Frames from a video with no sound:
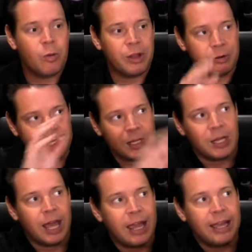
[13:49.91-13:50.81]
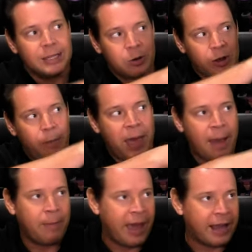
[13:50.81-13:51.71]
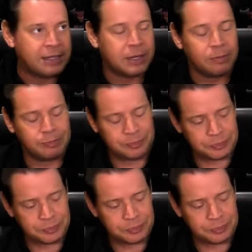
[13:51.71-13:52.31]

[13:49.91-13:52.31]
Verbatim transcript: whether it's the legs or the bat mask.